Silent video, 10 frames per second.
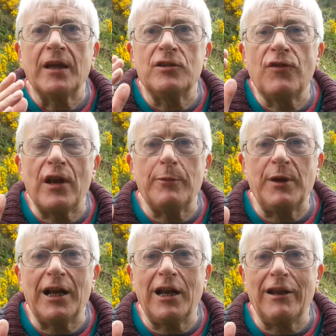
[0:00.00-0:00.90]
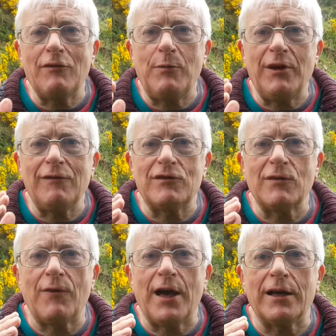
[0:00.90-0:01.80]
developing clear appearance
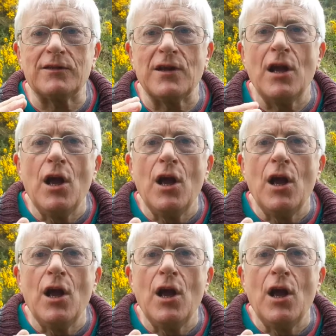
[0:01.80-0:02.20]
of that,